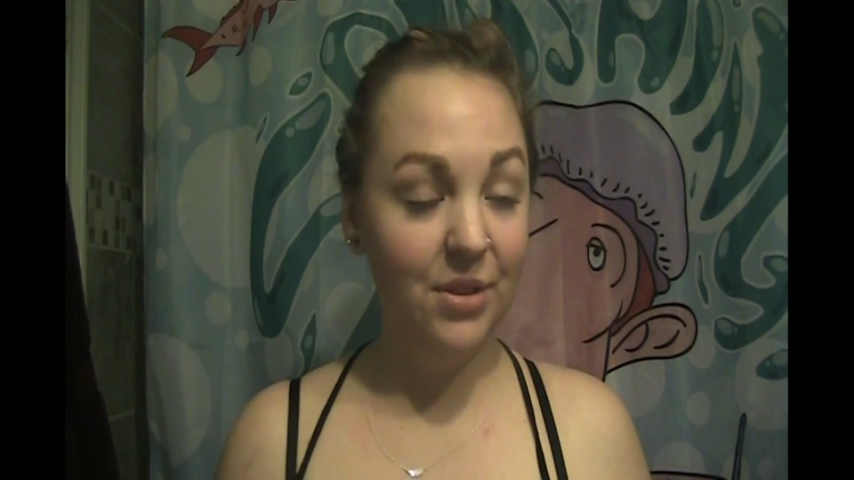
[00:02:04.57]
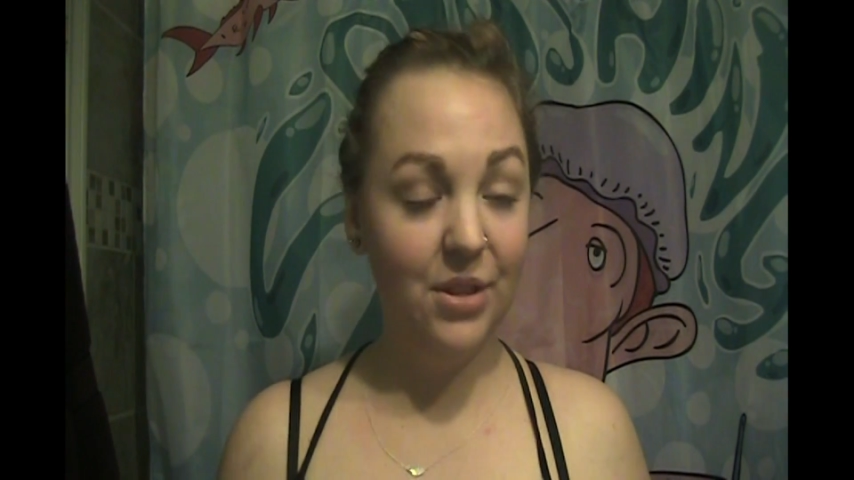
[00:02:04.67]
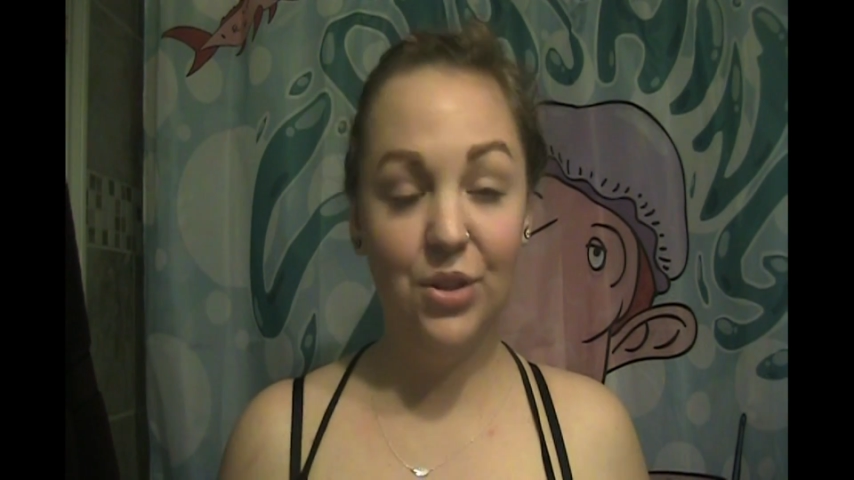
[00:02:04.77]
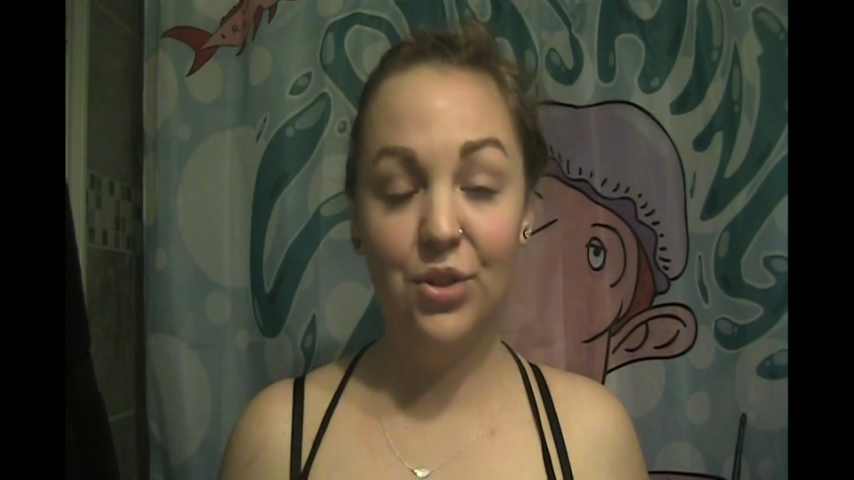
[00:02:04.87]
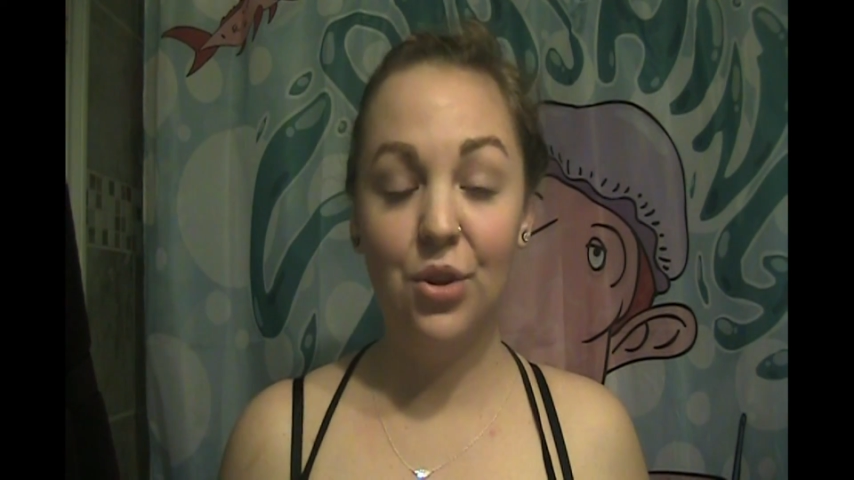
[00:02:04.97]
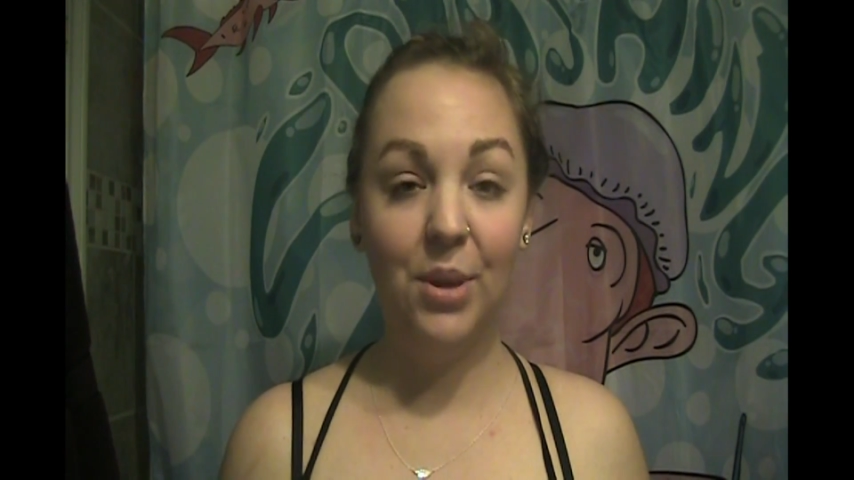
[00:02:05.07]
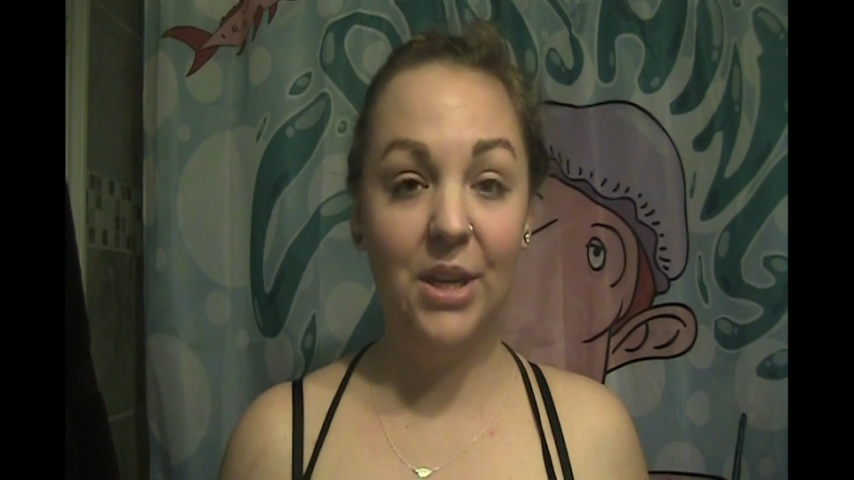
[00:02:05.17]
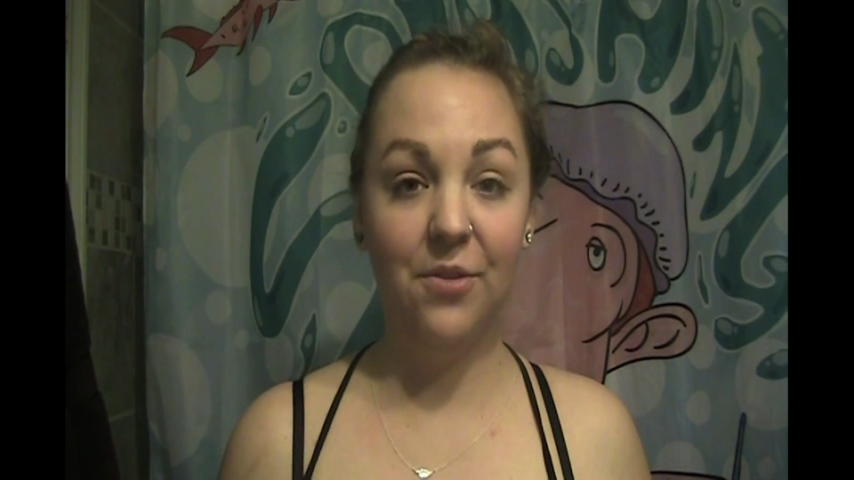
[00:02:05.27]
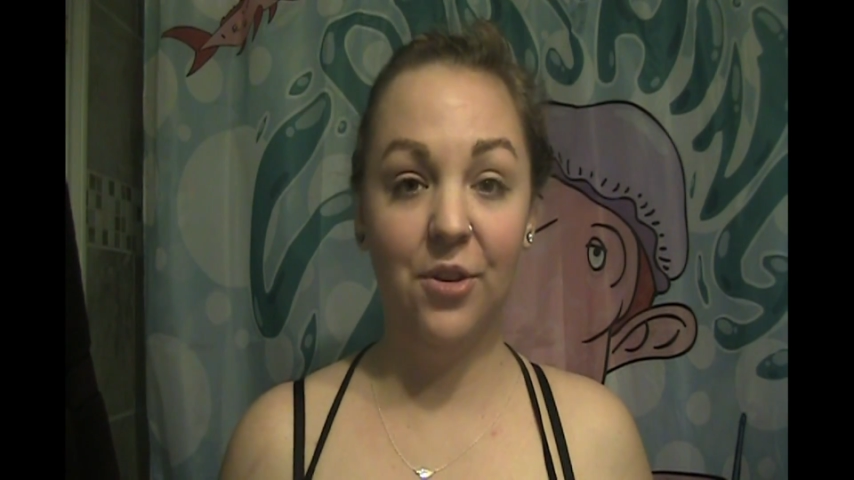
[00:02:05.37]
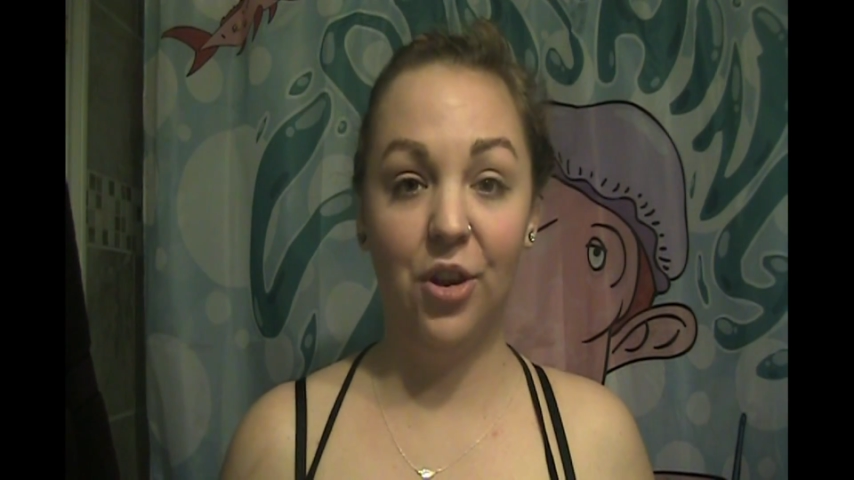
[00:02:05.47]
There's so many
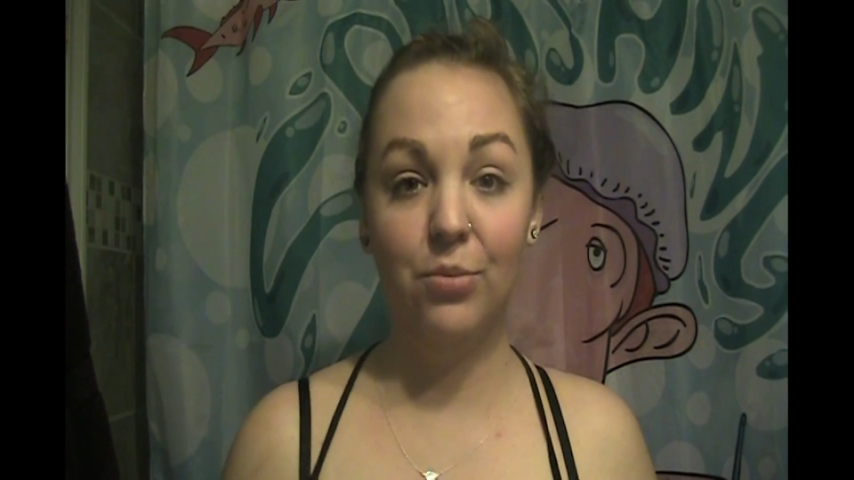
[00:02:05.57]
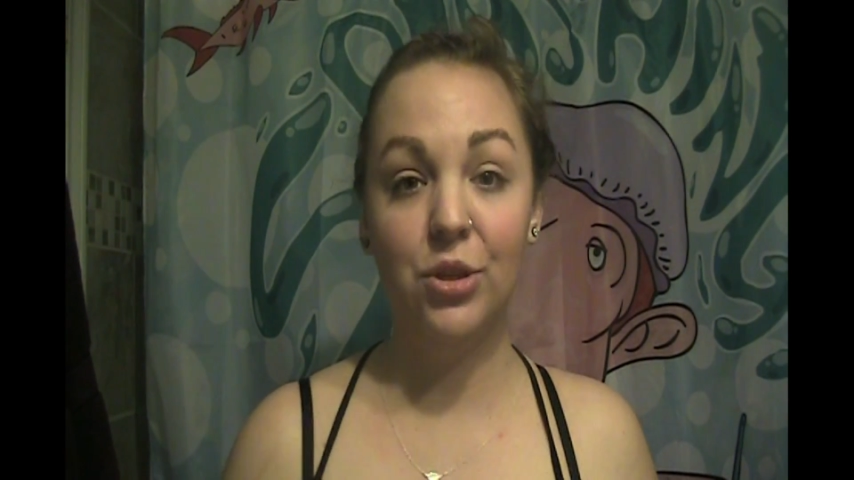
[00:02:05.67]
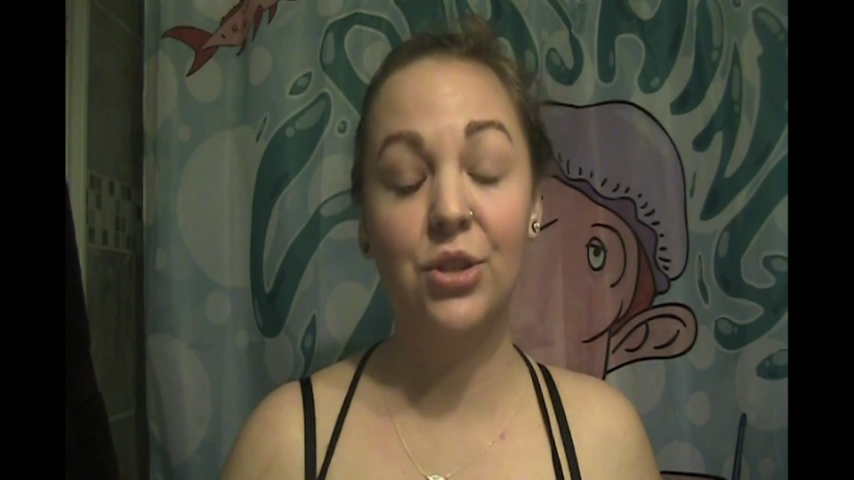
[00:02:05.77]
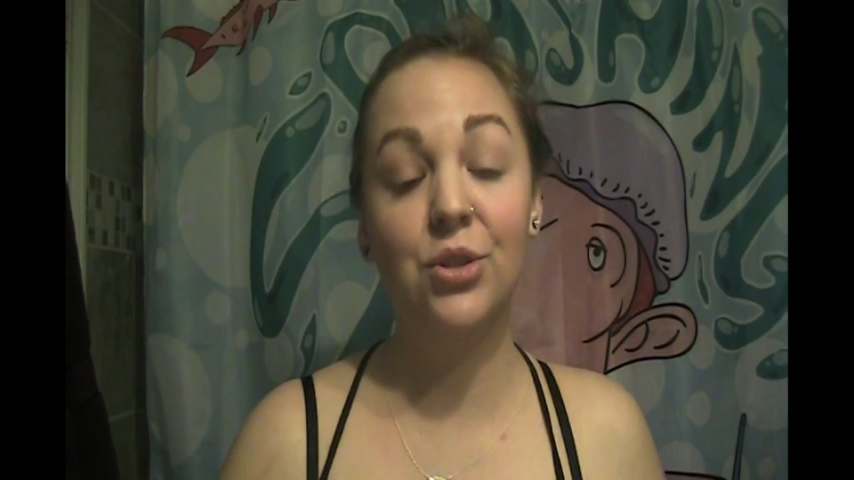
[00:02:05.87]
different options.